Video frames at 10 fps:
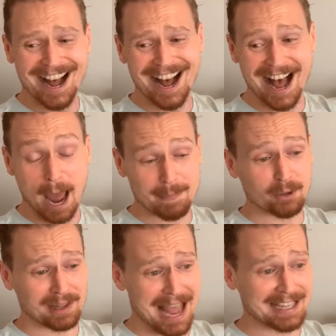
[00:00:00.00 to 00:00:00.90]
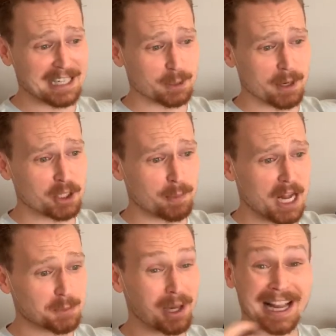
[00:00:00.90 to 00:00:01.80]
I'd be relaxing as much as
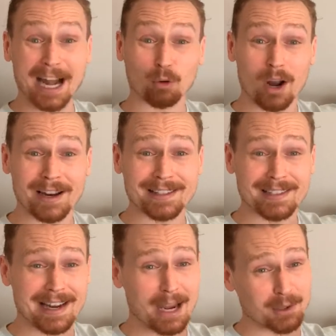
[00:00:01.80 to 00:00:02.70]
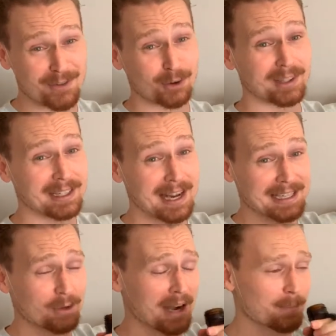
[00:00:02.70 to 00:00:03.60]
possible. I got a run in today, which felt really
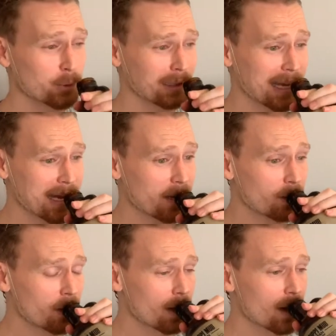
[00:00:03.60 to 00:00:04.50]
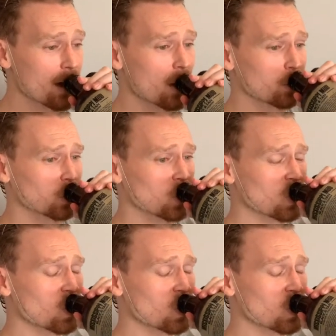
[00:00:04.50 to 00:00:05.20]
nice. I ran up to a lake. I